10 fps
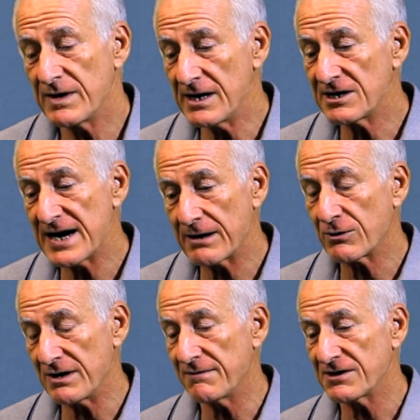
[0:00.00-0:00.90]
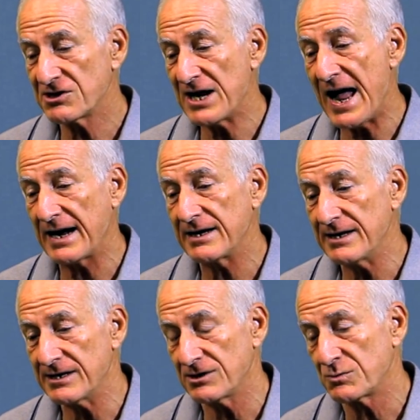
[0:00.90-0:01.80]
integrity of the stack
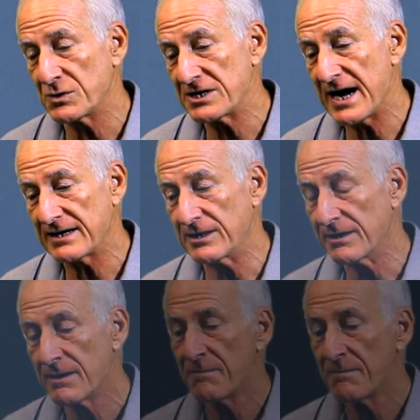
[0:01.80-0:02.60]
is protected.